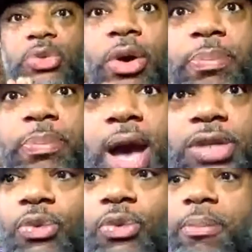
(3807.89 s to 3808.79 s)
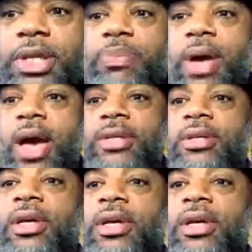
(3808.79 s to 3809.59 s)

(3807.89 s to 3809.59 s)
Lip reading: We already passed 4 minutes past the